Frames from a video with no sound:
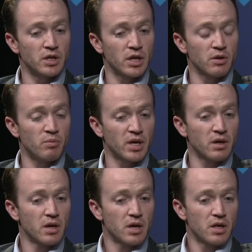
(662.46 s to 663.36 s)
Another
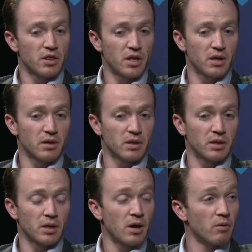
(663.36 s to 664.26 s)
big thing
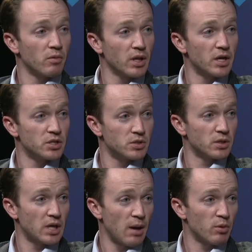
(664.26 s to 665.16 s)
uh, related to a
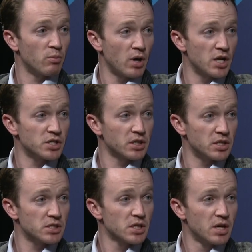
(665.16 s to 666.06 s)
capital project
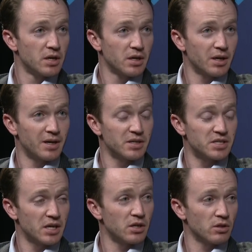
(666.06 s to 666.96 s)
is uh,
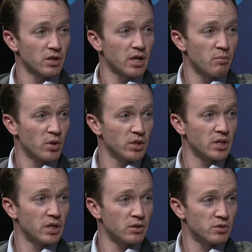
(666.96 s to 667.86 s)
taking a look at building
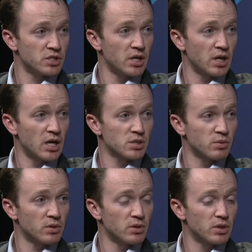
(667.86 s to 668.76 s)
that new state
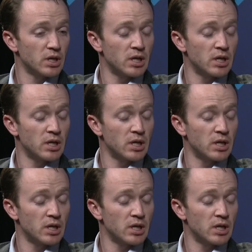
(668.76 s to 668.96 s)
hospital.